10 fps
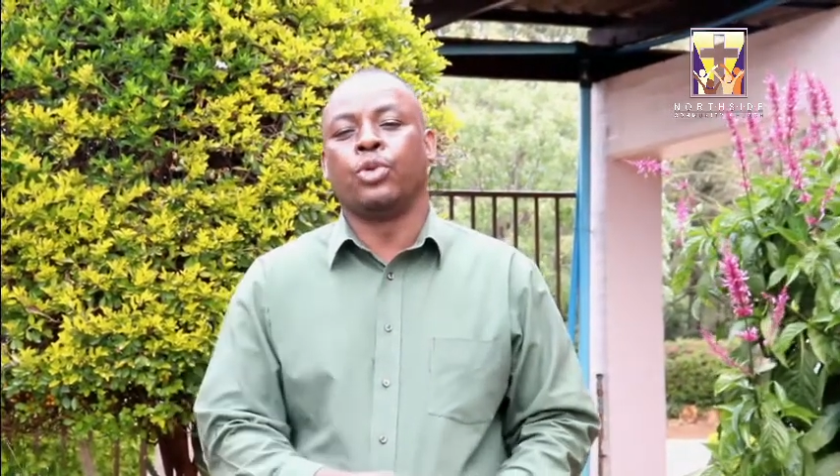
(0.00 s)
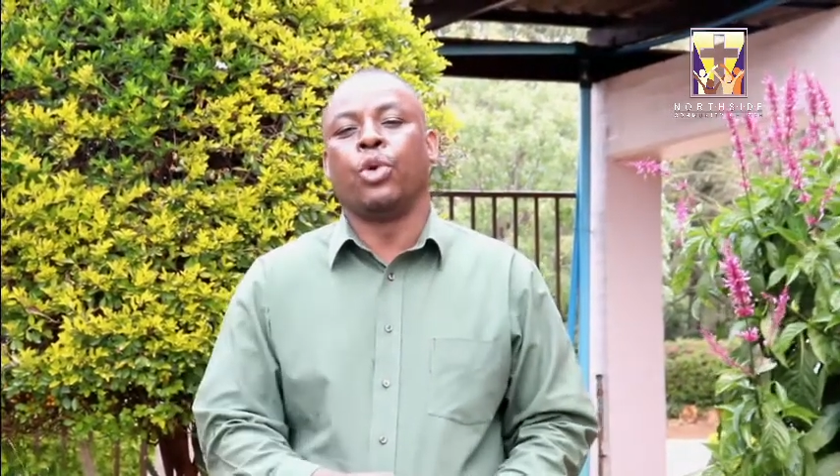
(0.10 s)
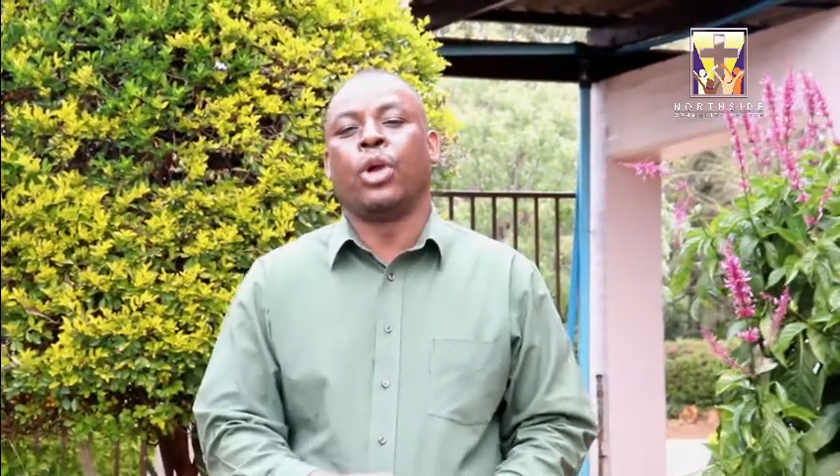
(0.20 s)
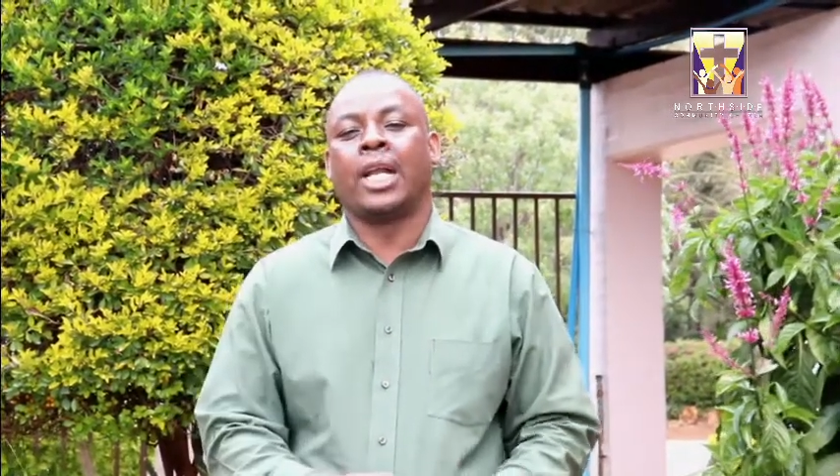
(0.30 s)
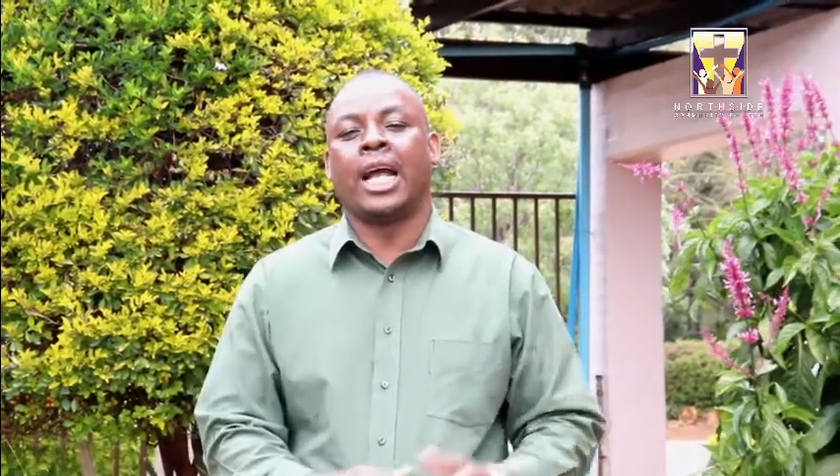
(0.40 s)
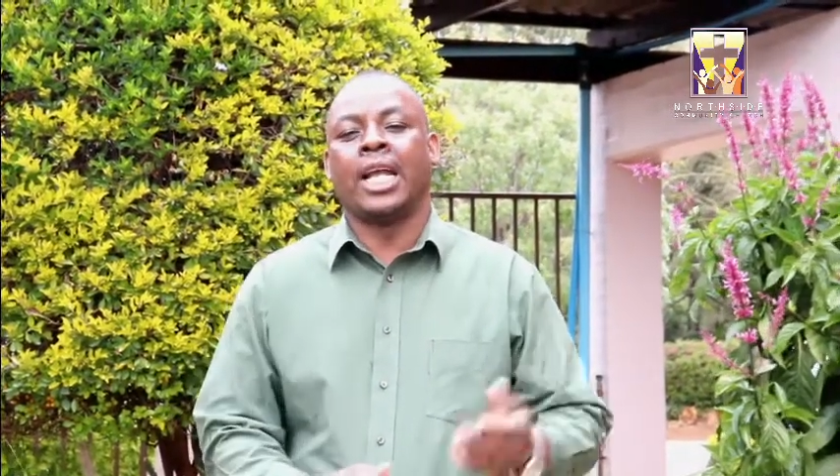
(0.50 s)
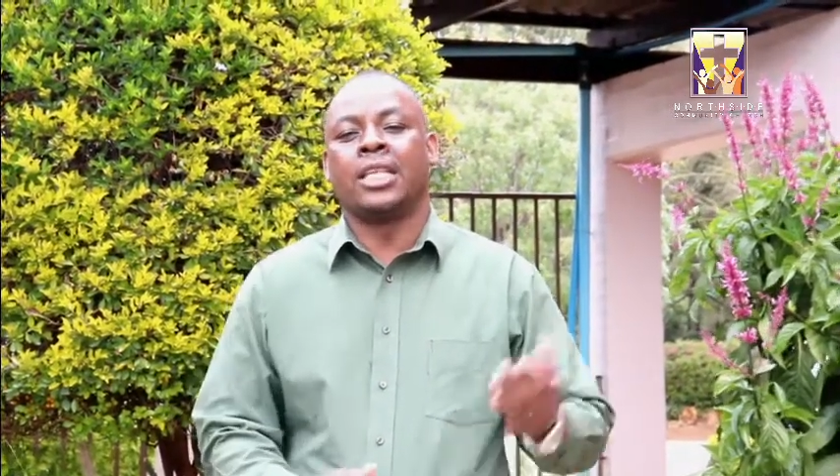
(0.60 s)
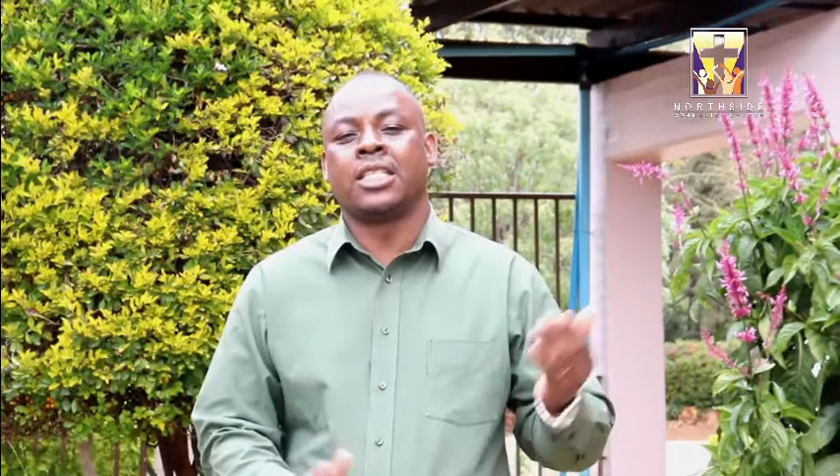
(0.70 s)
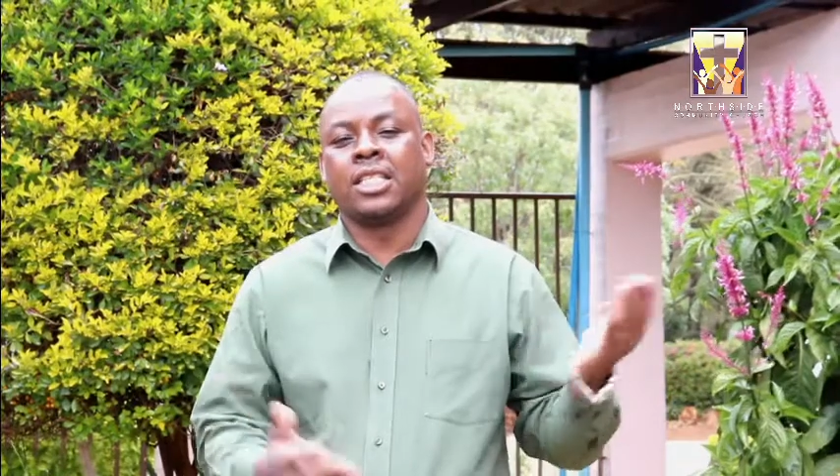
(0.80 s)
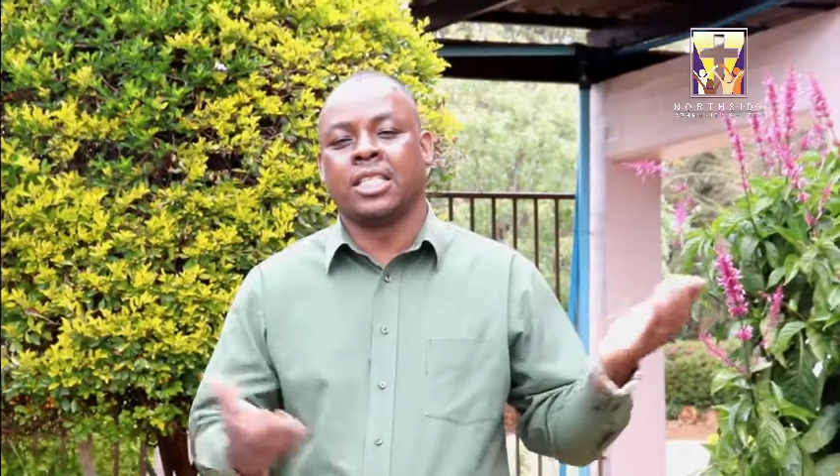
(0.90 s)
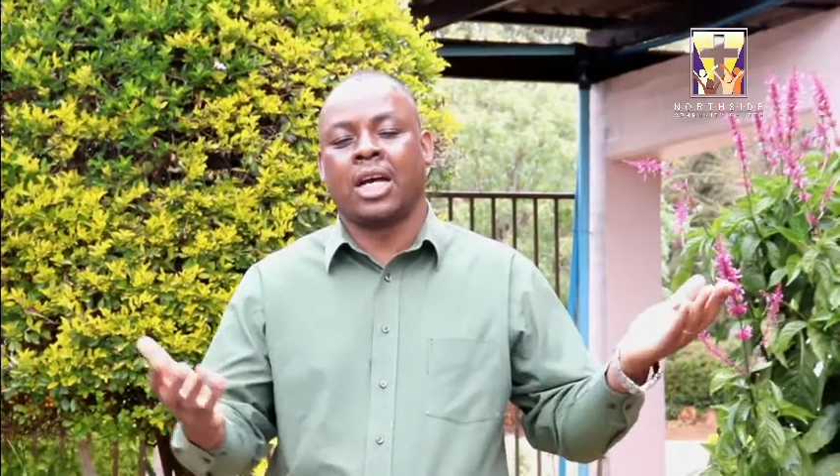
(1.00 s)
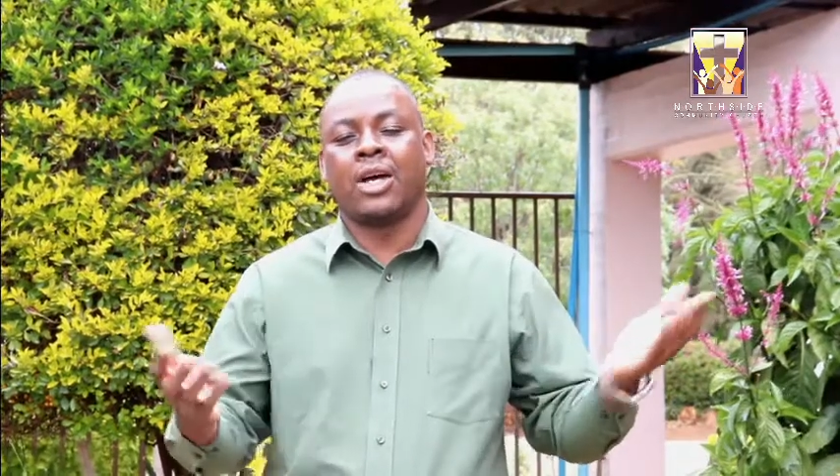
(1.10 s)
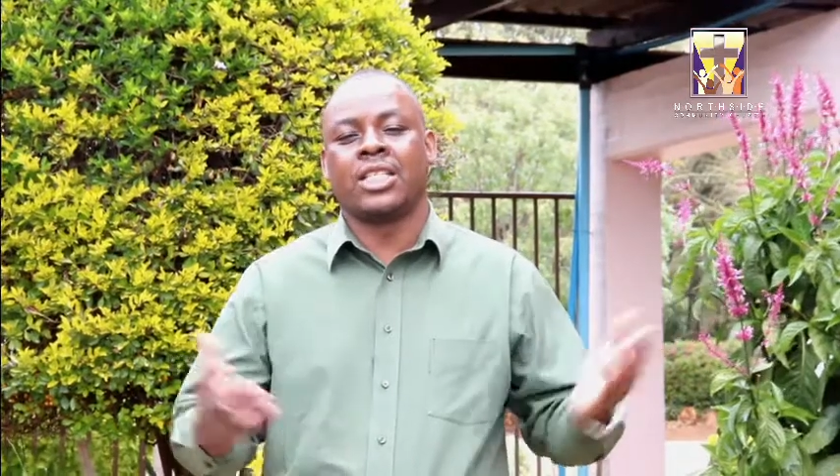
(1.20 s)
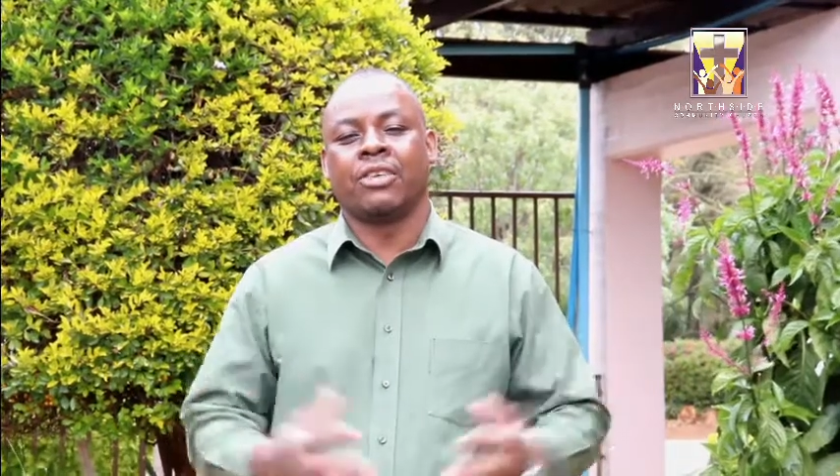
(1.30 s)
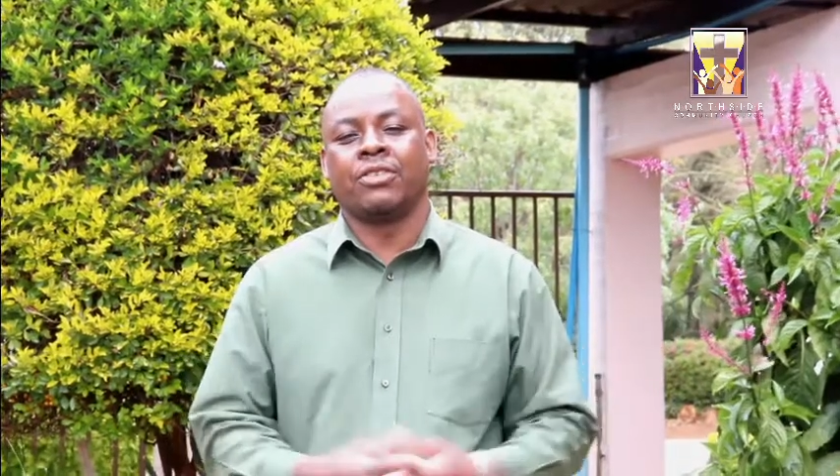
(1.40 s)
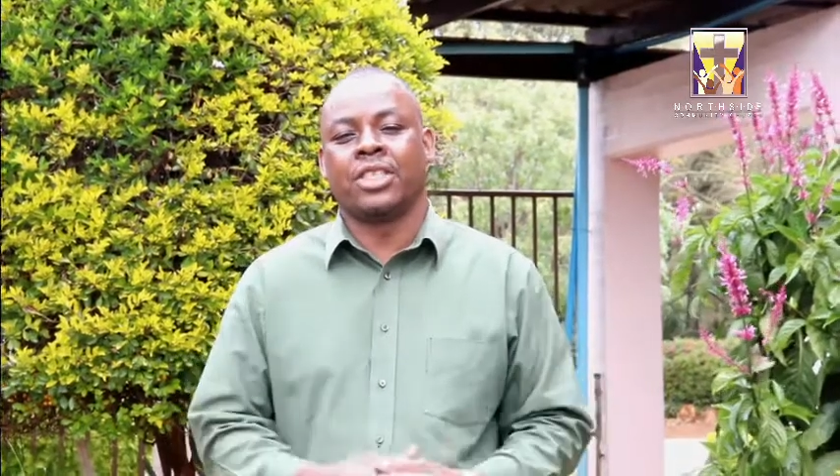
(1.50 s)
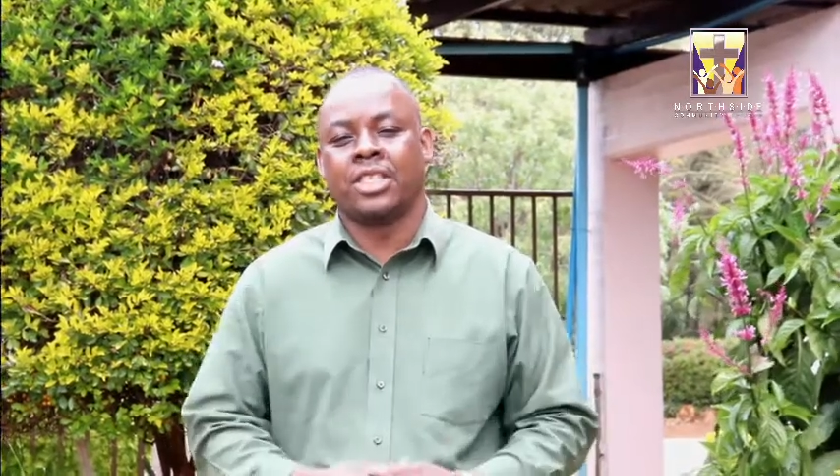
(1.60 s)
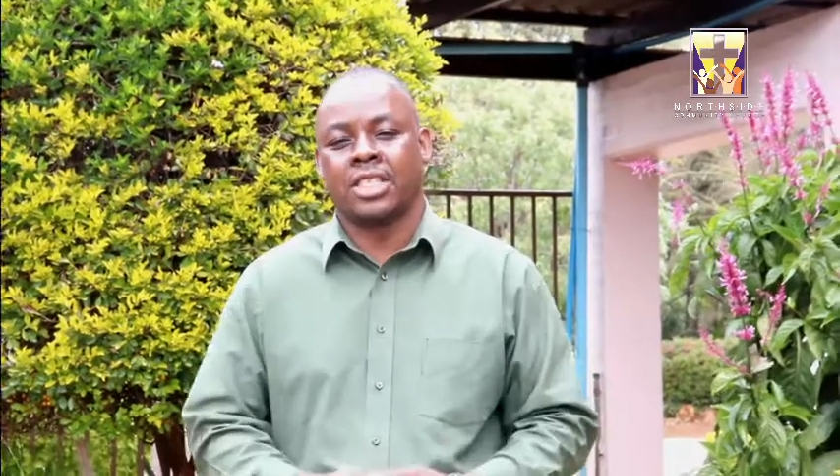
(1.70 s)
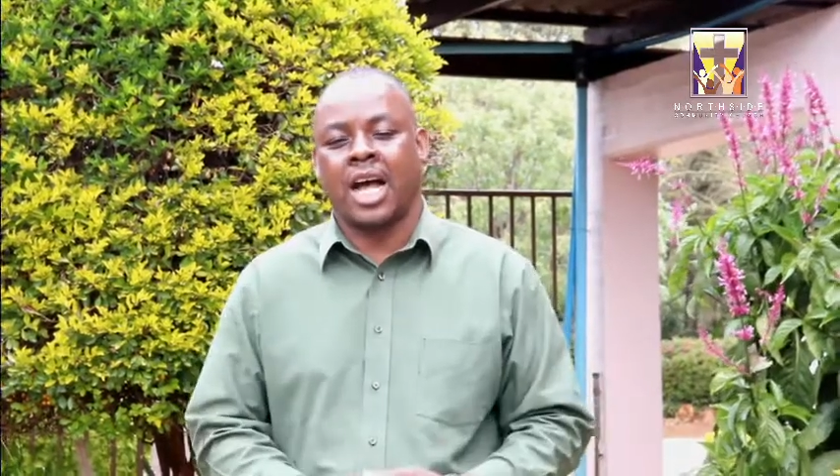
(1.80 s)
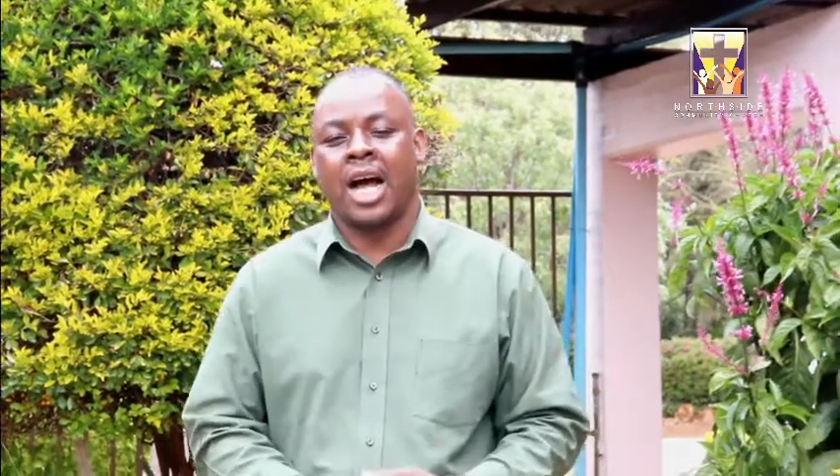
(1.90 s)
you online since our
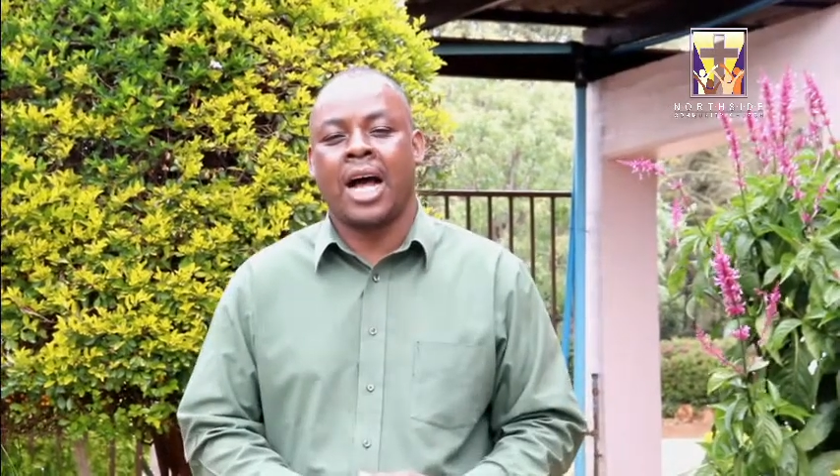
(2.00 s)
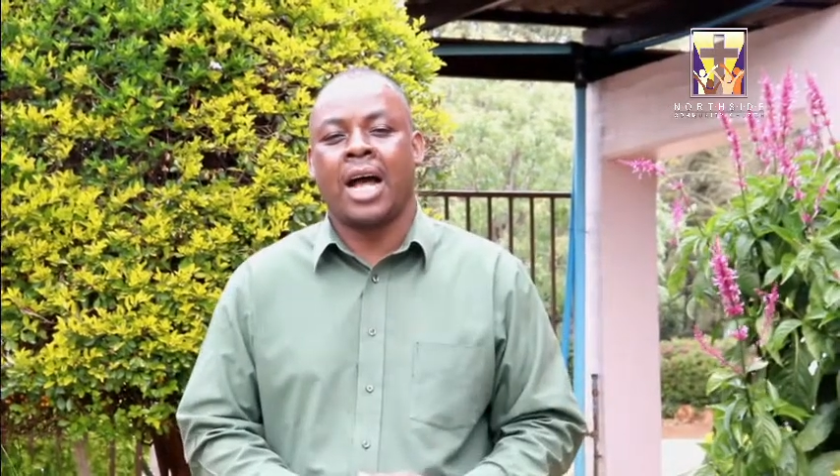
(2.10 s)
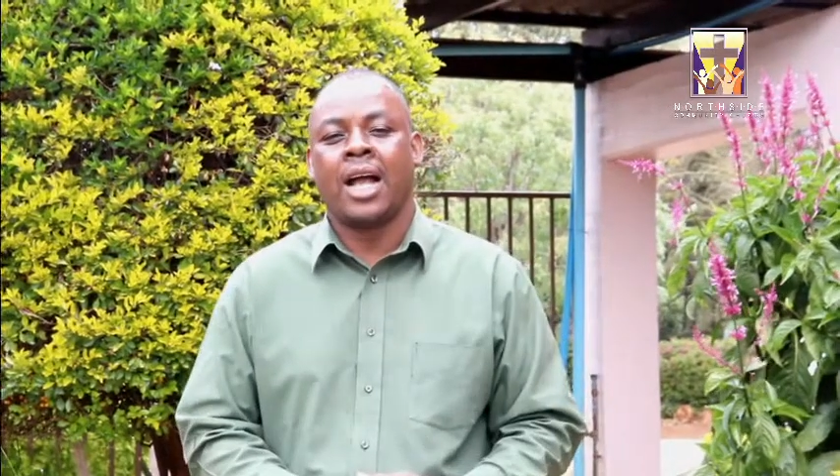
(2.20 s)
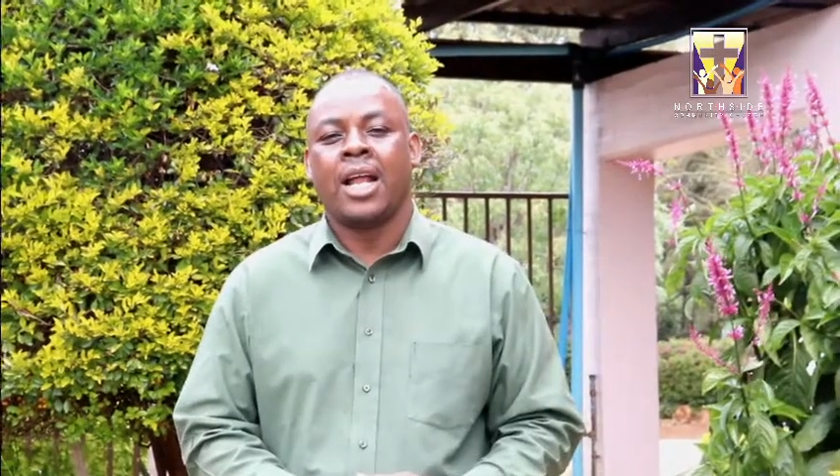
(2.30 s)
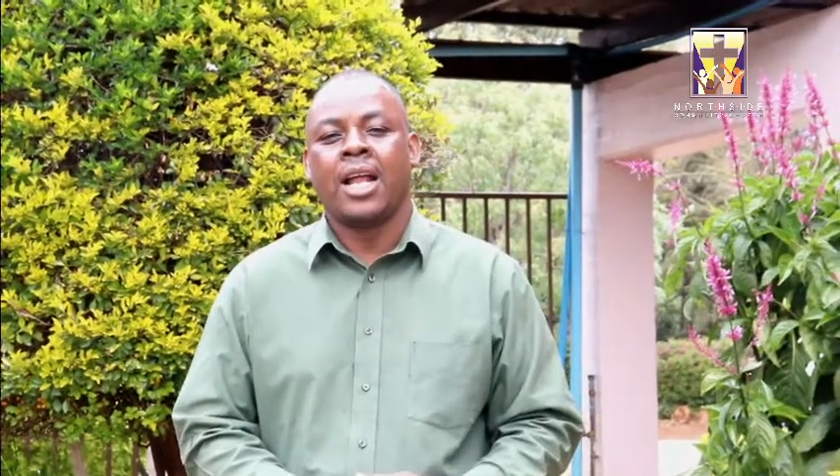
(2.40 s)
services are